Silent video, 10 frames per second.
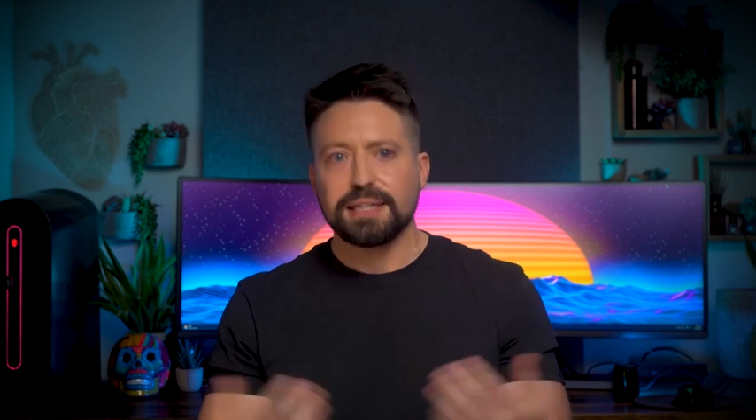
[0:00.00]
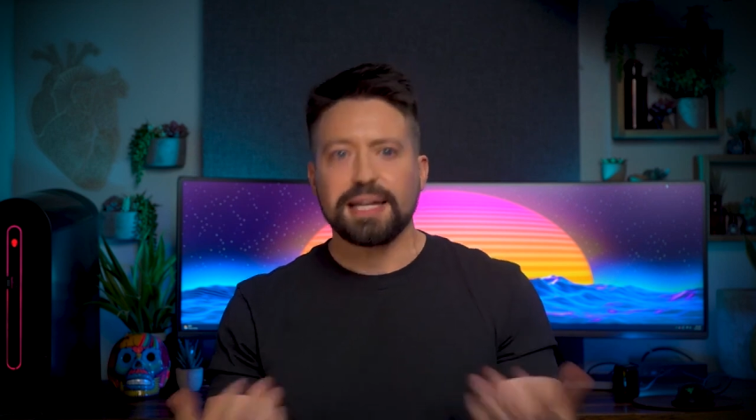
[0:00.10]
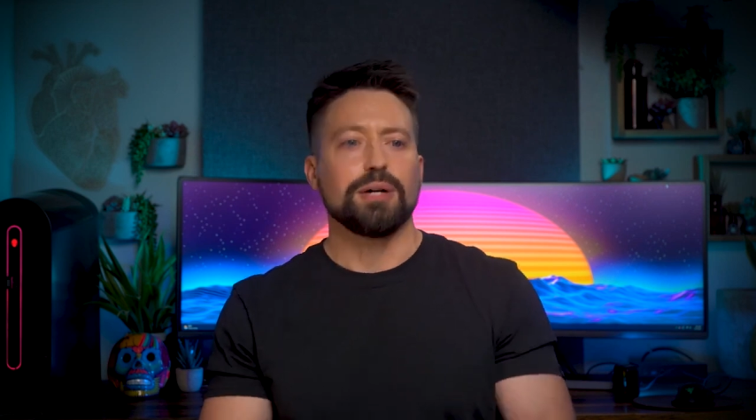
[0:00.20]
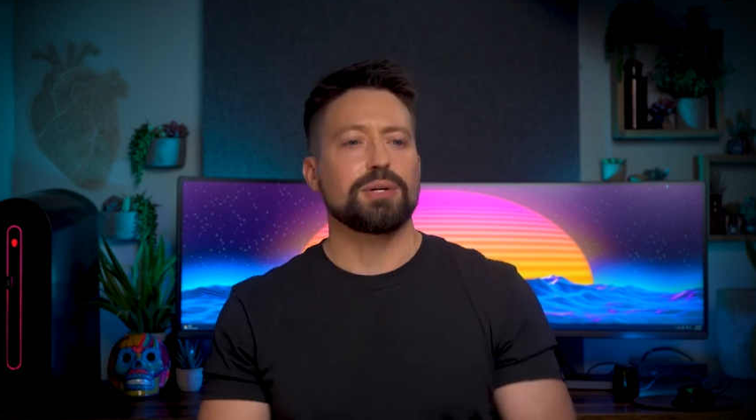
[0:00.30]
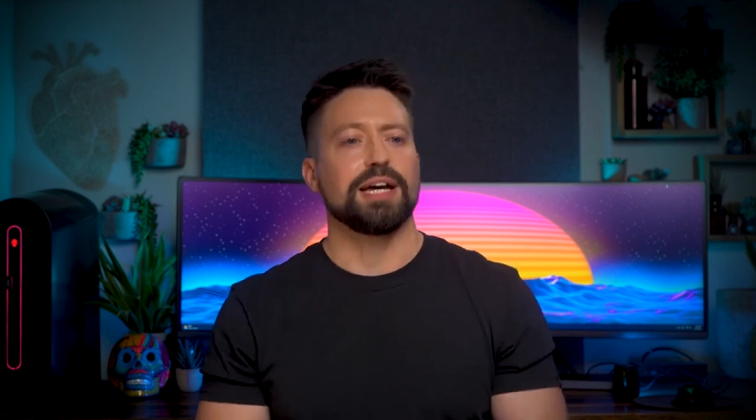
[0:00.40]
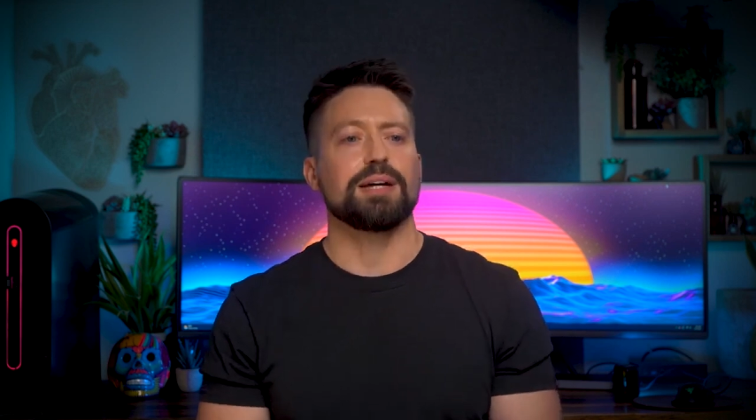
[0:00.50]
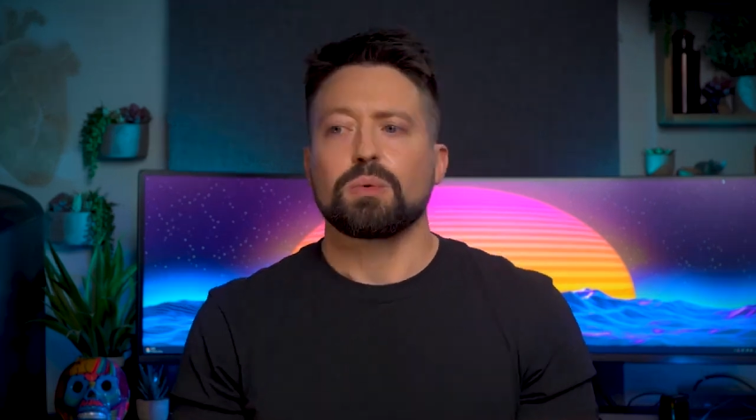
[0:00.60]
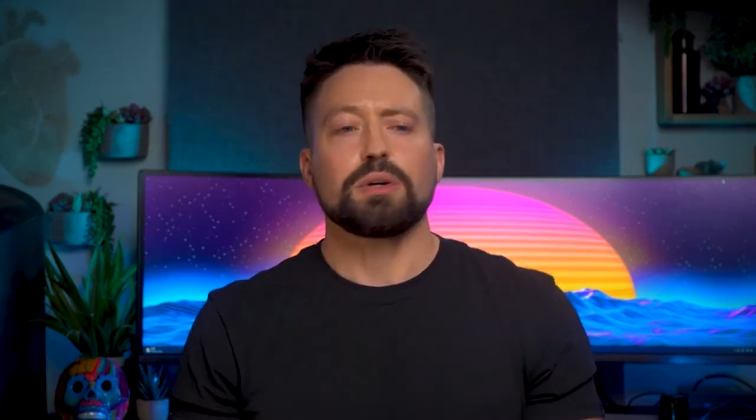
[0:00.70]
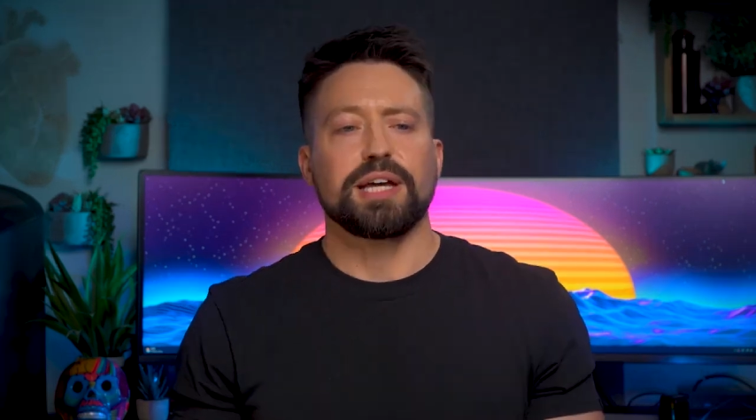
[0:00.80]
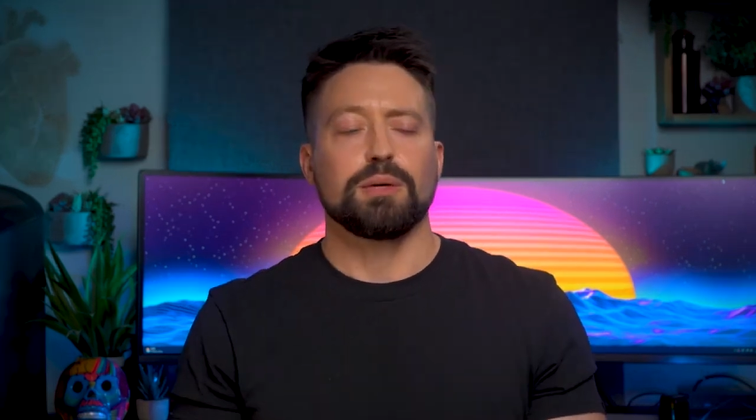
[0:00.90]
Yeah, okay.
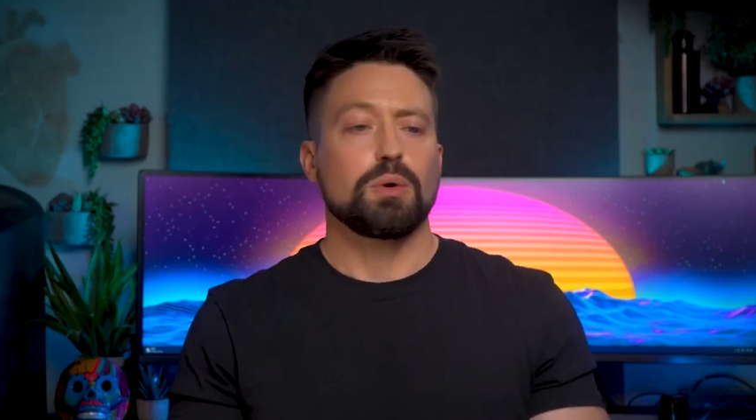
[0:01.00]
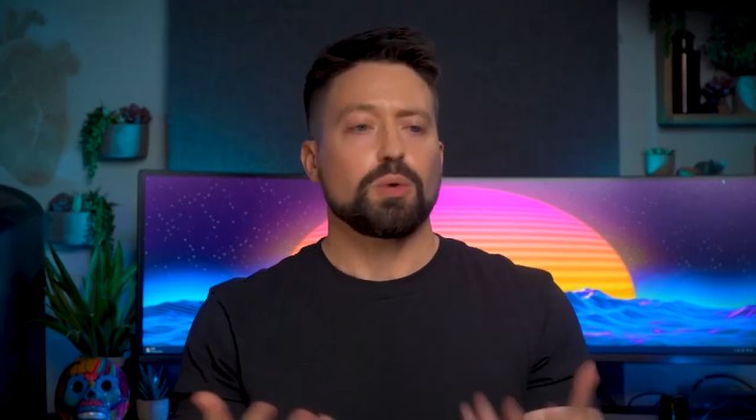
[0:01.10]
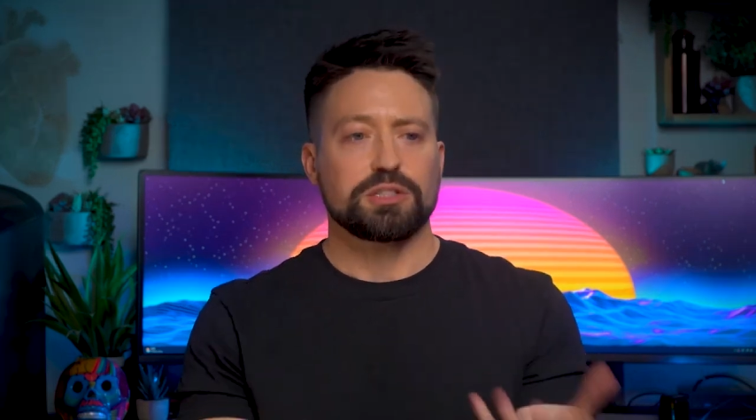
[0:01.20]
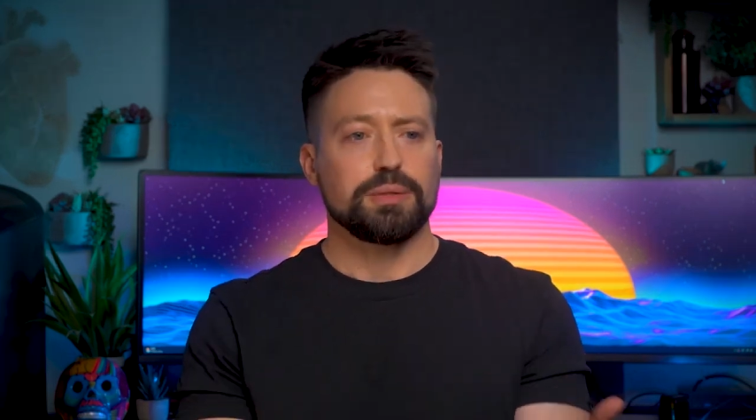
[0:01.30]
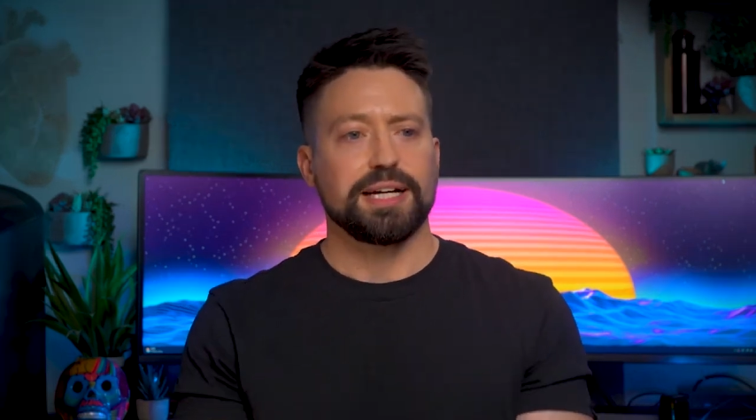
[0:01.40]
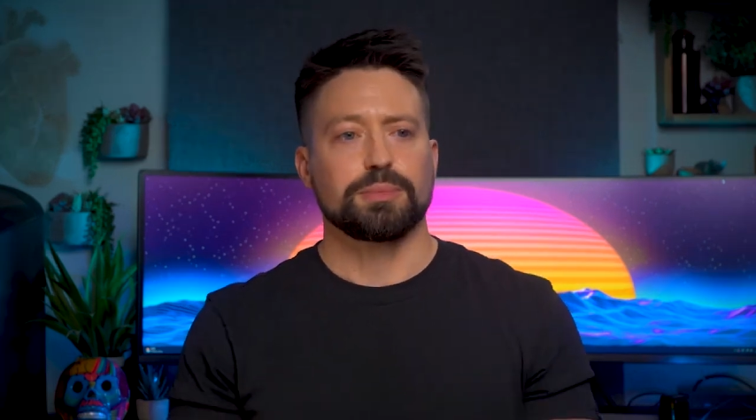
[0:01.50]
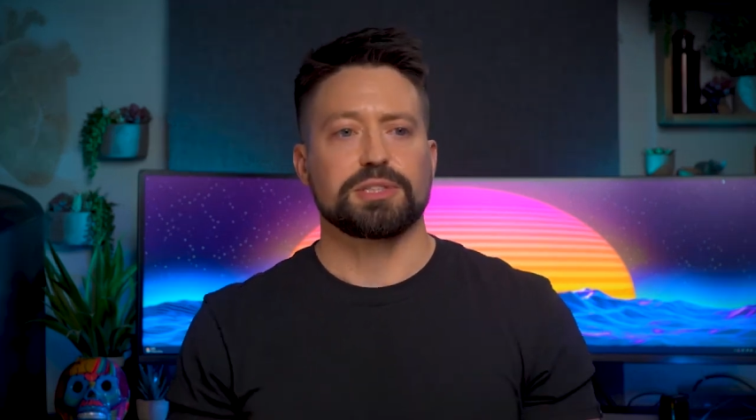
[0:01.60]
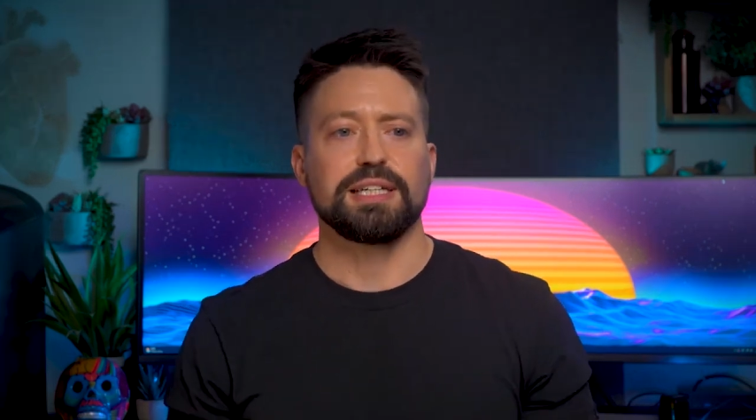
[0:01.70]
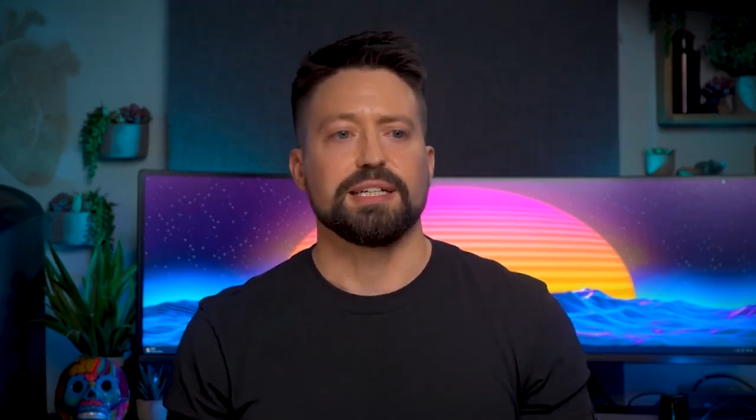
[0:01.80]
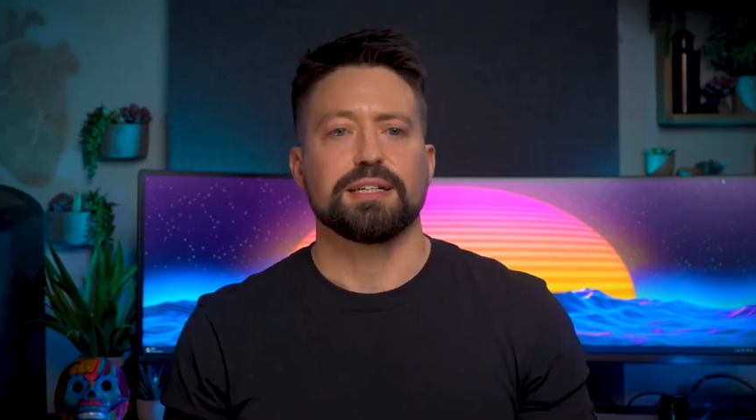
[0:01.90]
Well, okay, well, what do
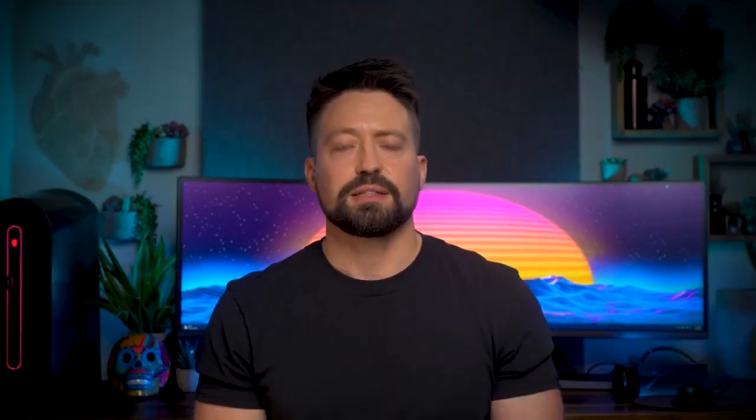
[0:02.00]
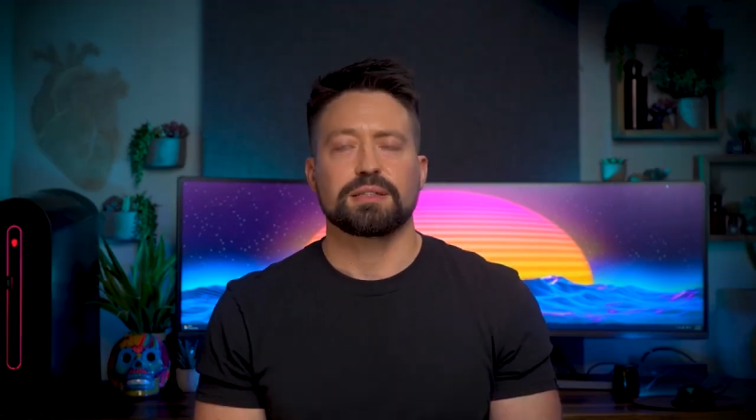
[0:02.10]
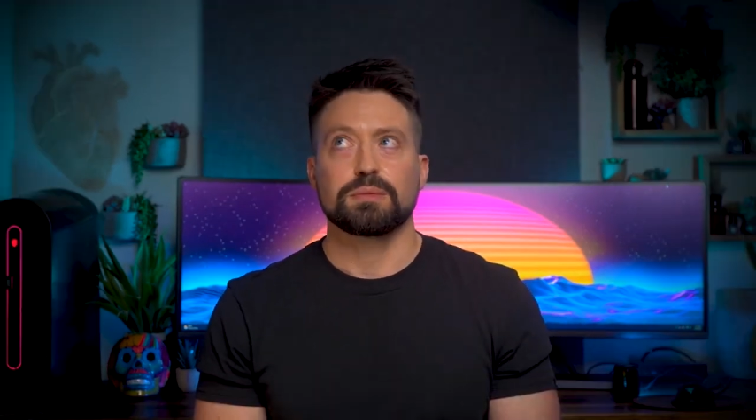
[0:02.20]
animals eat?